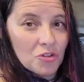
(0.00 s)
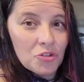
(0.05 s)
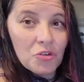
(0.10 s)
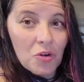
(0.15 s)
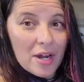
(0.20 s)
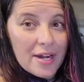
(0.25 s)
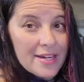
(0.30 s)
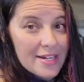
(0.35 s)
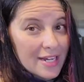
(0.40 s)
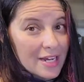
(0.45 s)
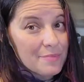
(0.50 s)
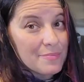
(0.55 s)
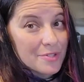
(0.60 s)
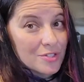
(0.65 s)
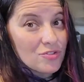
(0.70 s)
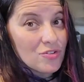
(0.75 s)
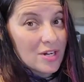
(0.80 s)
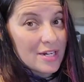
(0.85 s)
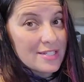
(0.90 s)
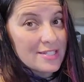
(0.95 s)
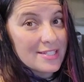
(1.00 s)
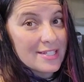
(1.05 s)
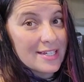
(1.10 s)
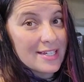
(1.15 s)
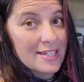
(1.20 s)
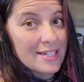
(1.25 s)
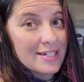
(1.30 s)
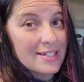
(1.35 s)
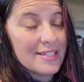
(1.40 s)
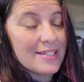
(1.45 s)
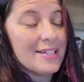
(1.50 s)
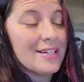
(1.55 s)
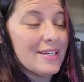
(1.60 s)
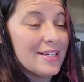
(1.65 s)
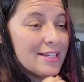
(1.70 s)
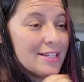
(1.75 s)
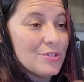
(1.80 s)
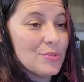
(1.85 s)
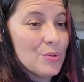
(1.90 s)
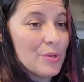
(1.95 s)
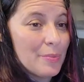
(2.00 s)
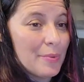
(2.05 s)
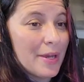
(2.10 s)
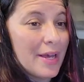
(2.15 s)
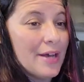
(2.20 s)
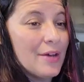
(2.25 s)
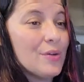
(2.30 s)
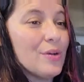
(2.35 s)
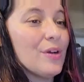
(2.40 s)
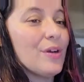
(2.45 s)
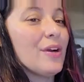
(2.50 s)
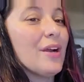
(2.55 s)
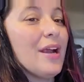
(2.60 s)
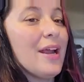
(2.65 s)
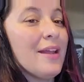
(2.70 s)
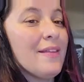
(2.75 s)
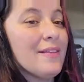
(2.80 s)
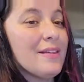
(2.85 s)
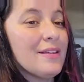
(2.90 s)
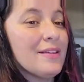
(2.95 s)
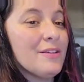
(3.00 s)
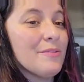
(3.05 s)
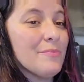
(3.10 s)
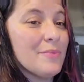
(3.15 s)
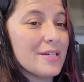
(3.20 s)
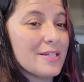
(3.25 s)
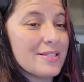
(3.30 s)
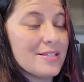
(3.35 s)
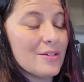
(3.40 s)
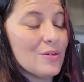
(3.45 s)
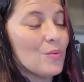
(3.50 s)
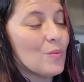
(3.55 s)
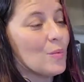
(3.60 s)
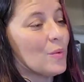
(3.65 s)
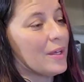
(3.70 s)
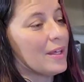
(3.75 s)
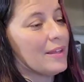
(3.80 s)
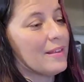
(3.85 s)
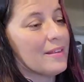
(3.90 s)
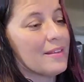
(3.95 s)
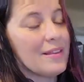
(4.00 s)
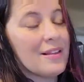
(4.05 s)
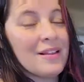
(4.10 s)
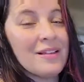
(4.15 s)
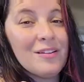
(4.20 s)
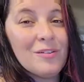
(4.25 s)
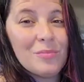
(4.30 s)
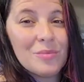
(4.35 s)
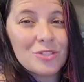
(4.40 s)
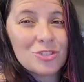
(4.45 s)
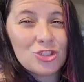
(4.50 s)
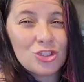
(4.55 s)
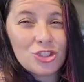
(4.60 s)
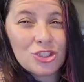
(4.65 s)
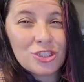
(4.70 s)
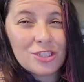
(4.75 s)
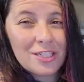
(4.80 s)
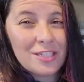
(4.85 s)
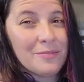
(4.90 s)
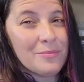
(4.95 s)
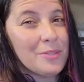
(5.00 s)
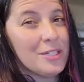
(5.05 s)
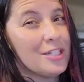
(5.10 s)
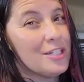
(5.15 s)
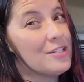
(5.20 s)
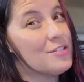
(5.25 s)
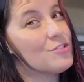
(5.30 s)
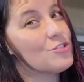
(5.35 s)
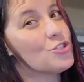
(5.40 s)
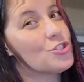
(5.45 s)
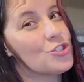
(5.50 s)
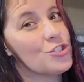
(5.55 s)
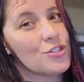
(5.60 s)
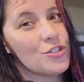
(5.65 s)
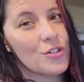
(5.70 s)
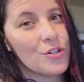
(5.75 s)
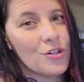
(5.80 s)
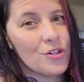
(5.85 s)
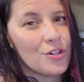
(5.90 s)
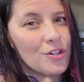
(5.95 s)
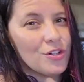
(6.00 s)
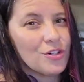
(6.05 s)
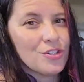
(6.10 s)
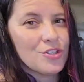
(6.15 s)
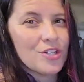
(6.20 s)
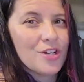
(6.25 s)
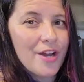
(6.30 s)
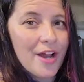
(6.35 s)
grinding up the dried skin into a powder, and then you mix it with a little bit of cinnamon, sugar,